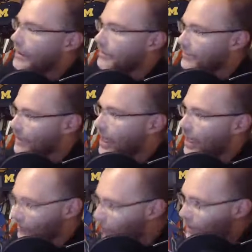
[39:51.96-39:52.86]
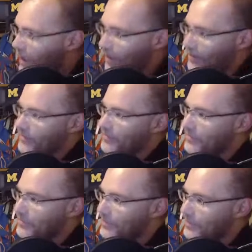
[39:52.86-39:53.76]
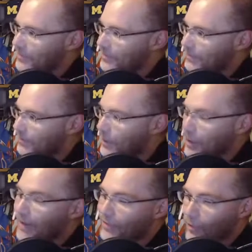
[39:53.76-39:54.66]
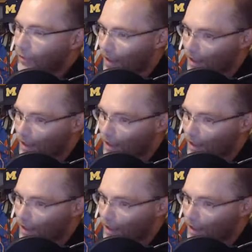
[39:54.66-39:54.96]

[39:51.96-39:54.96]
live on the air. But you have to do that.